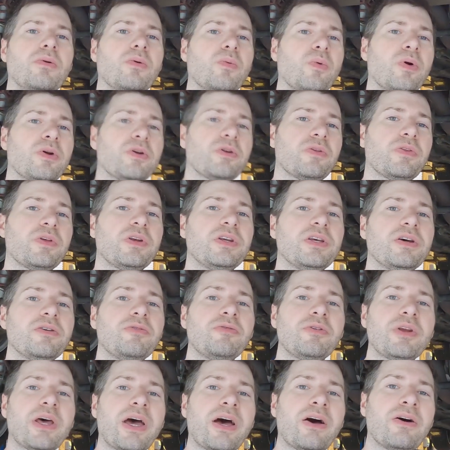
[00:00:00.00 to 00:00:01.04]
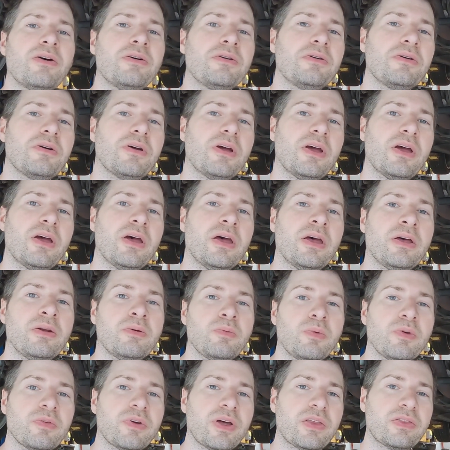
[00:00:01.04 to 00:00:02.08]
We're under the diff now,
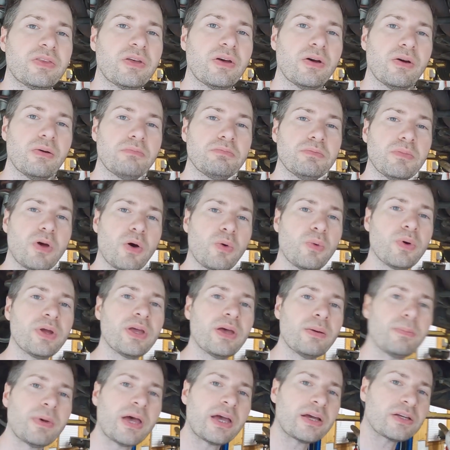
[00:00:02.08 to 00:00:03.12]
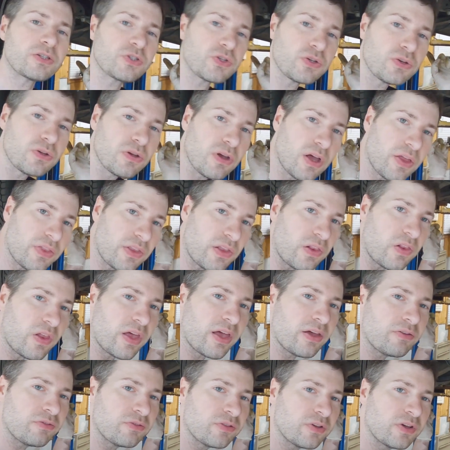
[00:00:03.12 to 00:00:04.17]
and we've got the OEM axle on the
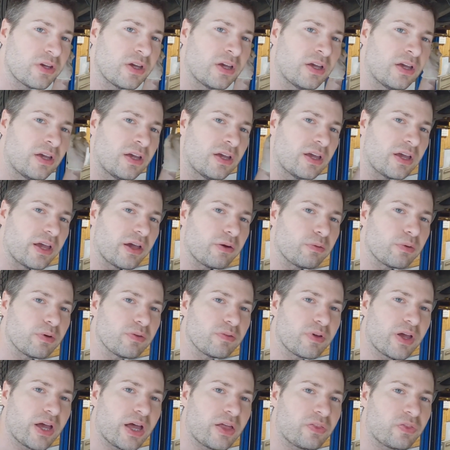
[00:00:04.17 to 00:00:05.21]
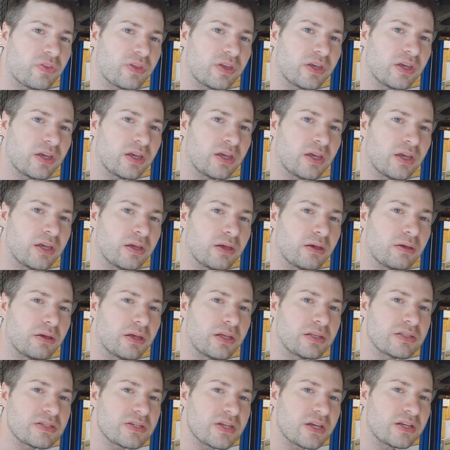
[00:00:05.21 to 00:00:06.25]
left, and we've got the
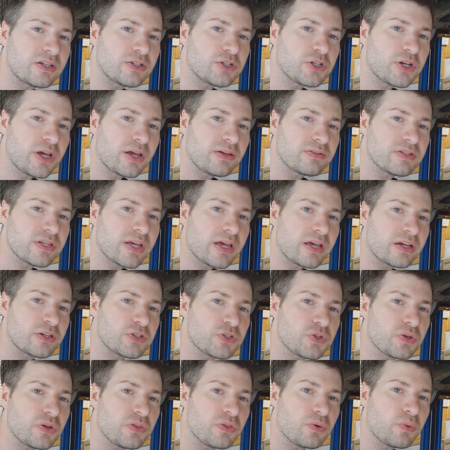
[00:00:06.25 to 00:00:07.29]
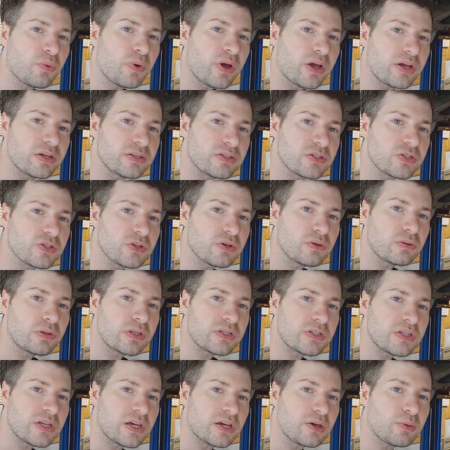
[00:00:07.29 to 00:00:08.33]
Insane Shafts Axle on the right. So
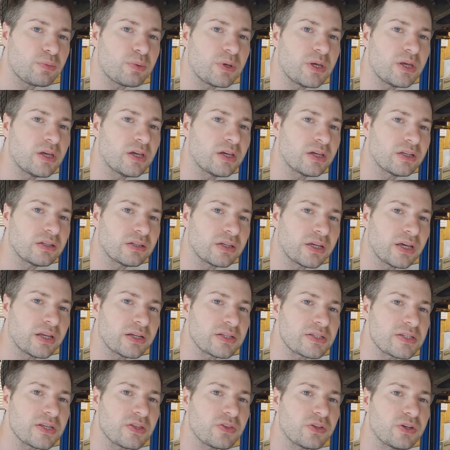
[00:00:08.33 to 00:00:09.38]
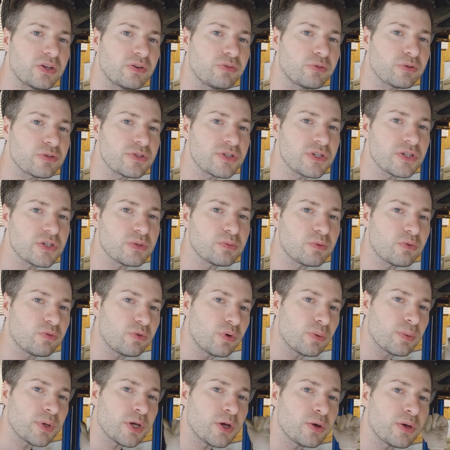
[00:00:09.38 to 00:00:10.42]
let's take a peek and kind of see the differences
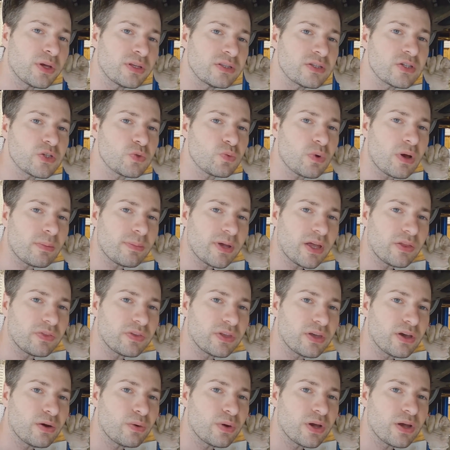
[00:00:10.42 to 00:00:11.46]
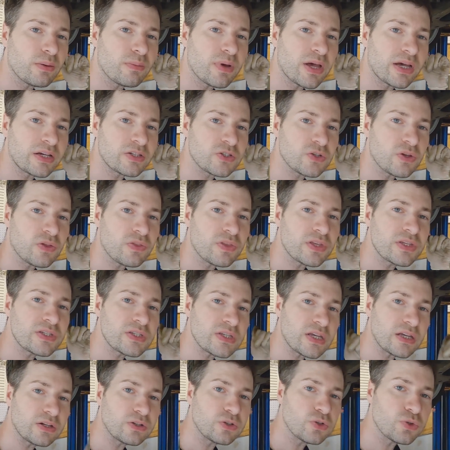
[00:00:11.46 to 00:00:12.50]
before we go ahead and swap out the OEM axle on this
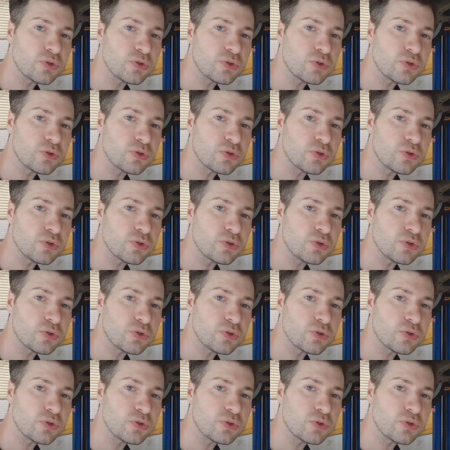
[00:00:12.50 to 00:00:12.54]
side